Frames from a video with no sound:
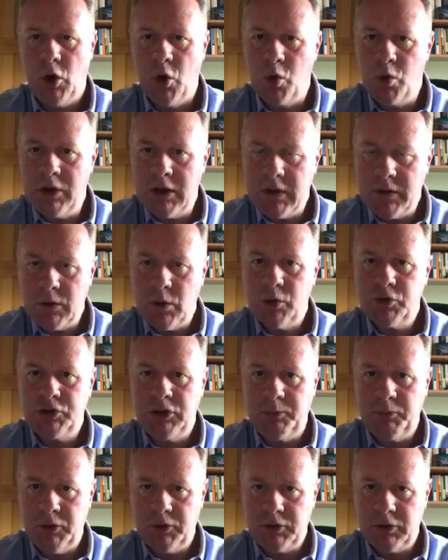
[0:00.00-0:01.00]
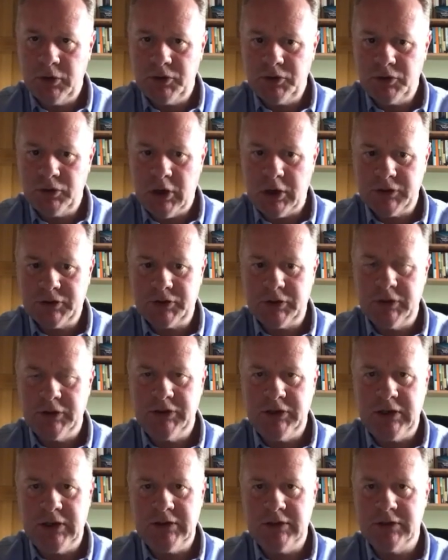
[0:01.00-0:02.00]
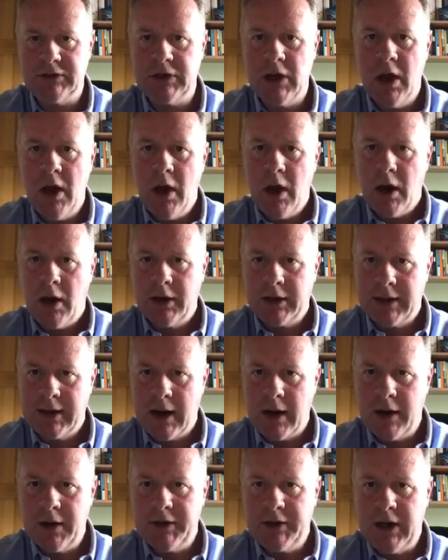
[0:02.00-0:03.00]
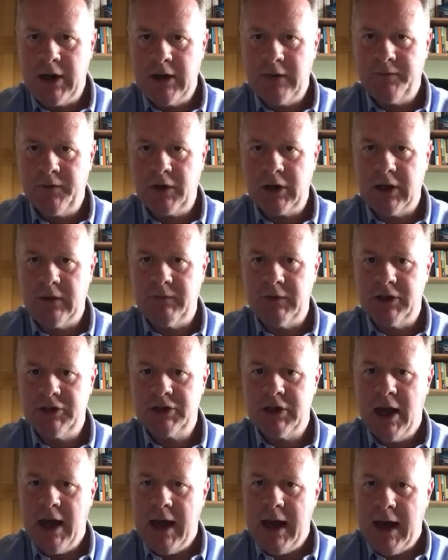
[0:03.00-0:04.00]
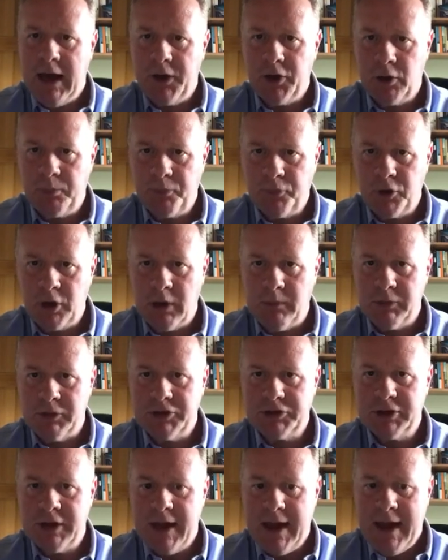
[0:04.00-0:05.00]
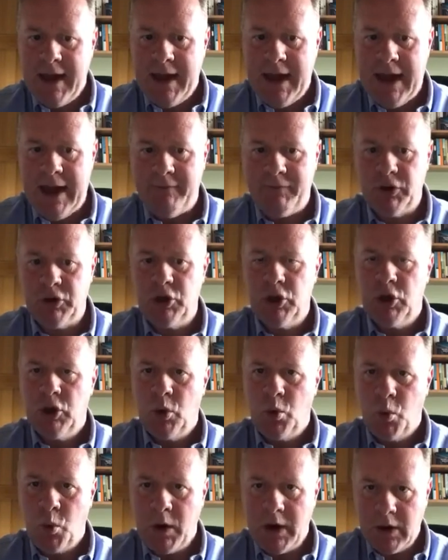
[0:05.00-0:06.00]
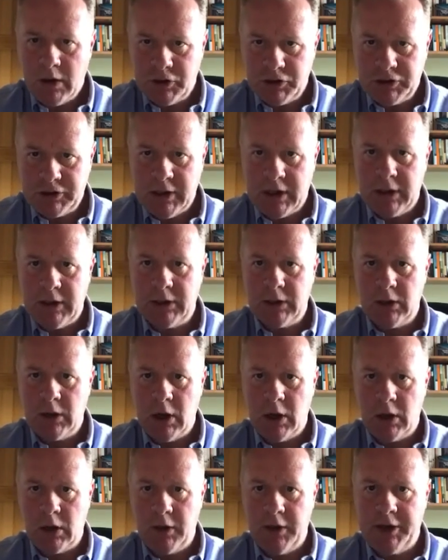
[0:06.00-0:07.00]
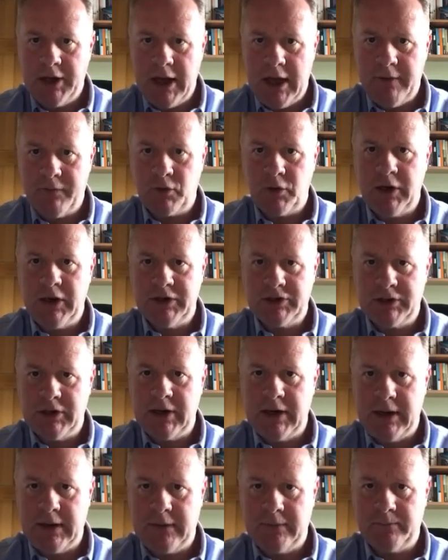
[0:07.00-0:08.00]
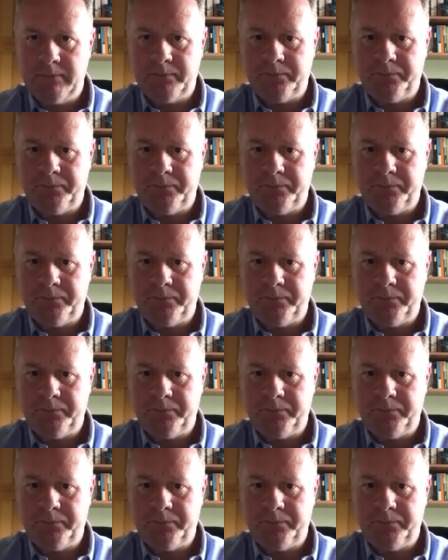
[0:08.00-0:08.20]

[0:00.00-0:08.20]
Only those who put their trust in Jesus are guaranteed forgiveness and are promised heaven. We are still in the day of grace tonight.